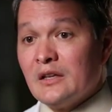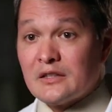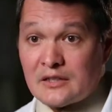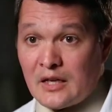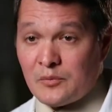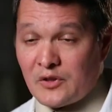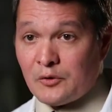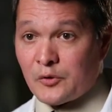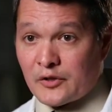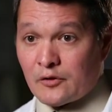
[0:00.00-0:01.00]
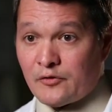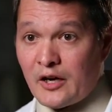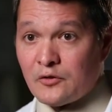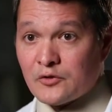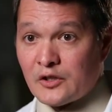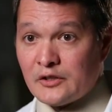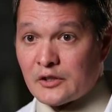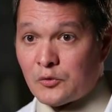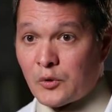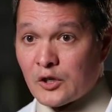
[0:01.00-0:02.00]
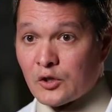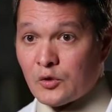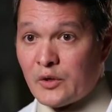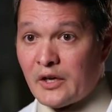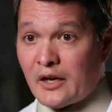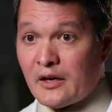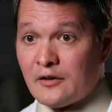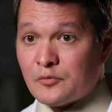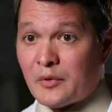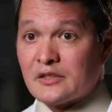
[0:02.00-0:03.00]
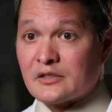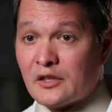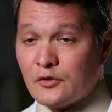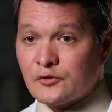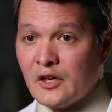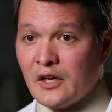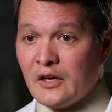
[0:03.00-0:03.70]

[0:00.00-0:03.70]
The same thing with our valve clinic, where we have myself